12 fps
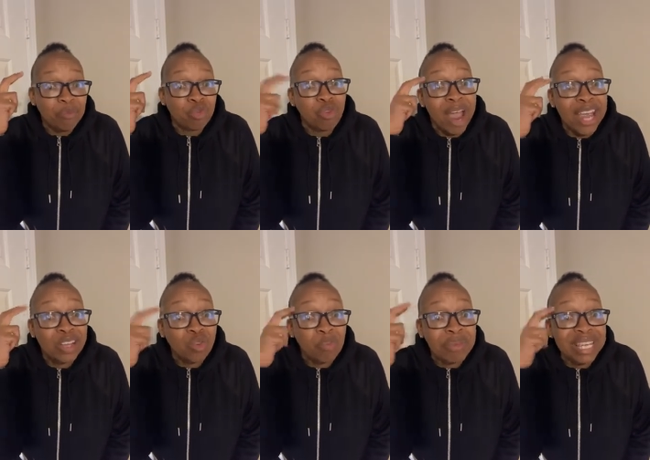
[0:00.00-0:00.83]
trying
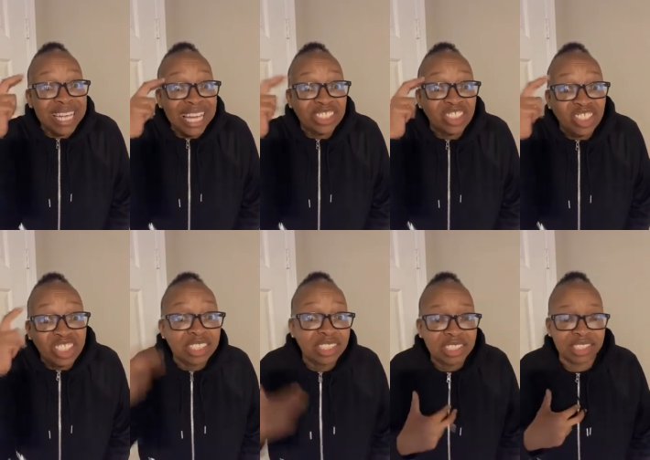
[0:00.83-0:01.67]
to be like
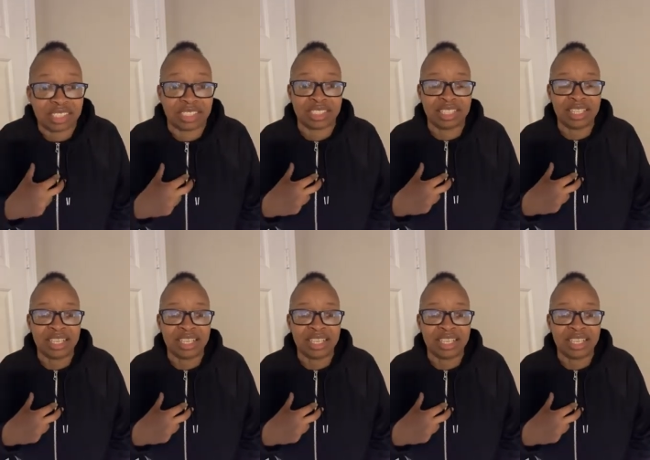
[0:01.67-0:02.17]
Jesus.